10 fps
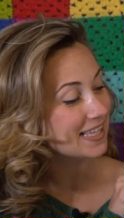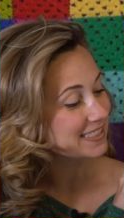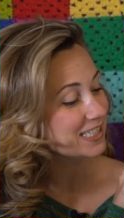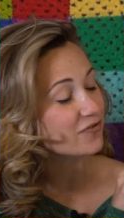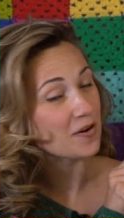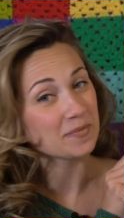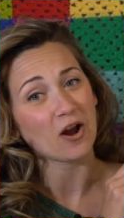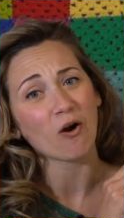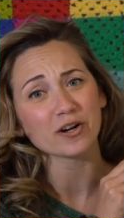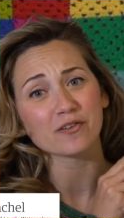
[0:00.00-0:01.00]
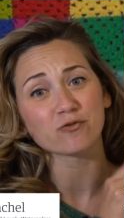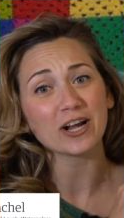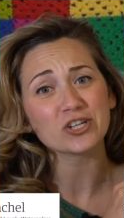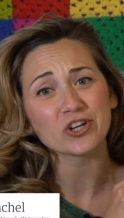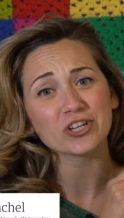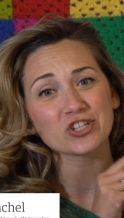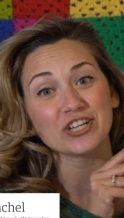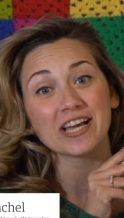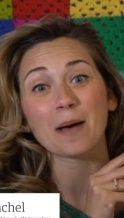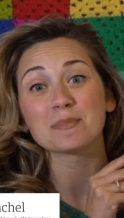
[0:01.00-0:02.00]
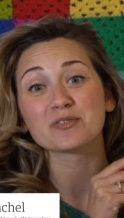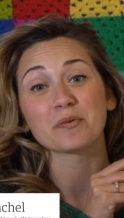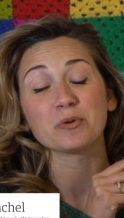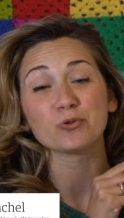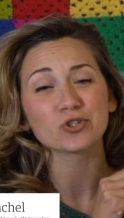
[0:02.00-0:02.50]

This is from The Art of Rachel. She comes from New